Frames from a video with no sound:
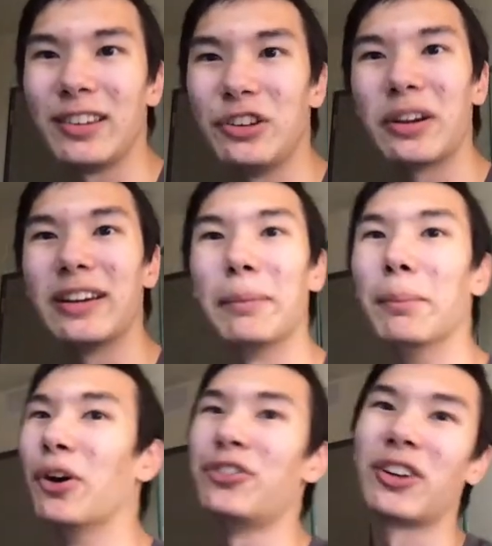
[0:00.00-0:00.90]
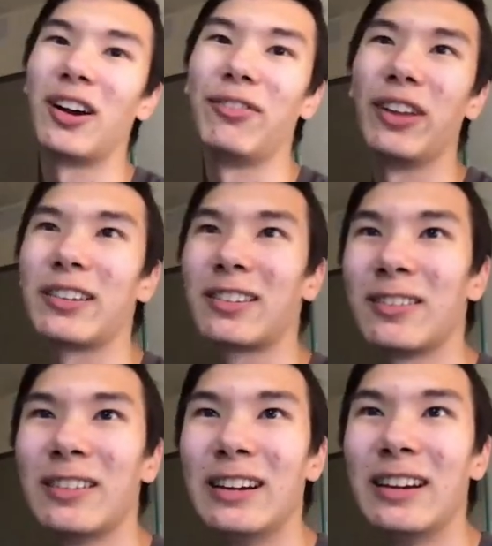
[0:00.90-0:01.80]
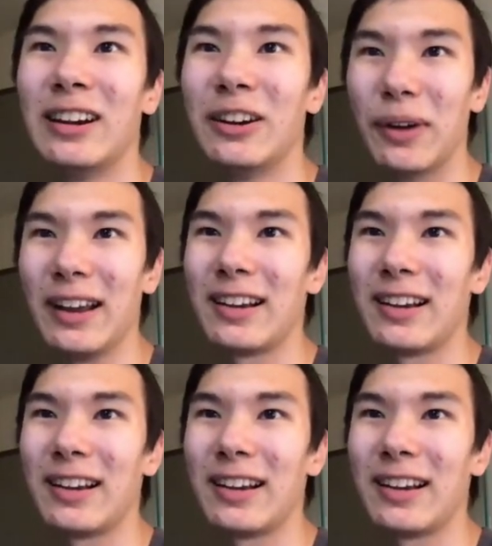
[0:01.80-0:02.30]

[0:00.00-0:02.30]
you can get merge conflicts, right?